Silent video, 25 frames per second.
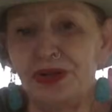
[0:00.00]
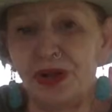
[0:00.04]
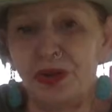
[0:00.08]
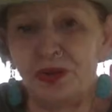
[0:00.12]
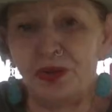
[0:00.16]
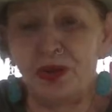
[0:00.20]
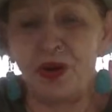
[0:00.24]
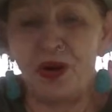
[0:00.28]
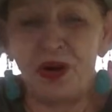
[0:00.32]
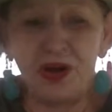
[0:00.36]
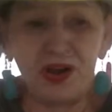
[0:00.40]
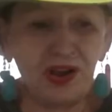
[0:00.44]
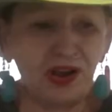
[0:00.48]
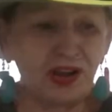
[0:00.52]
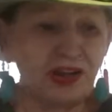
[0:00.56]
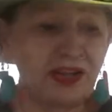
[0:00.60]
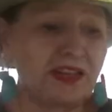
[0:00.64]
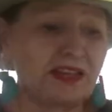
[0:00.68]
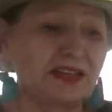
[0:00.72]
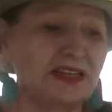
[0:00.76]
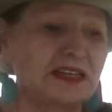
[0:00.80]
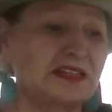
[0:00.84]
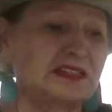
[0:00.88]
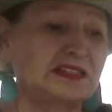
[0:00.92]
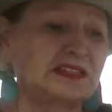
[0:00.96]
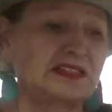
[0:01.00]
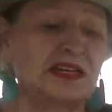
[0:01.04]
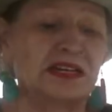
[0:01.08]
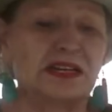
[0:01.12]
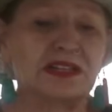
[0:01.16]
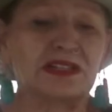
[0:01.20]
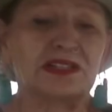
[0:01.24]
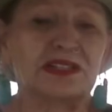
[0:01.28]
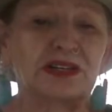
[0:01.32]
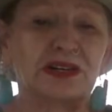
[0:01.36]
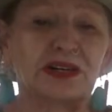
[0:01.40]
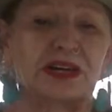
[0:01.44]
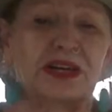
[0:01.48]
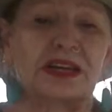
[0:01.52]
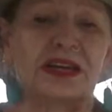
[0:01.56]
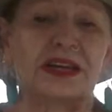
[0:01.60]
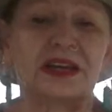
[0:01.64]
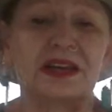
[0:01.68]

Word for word: know, all of these things are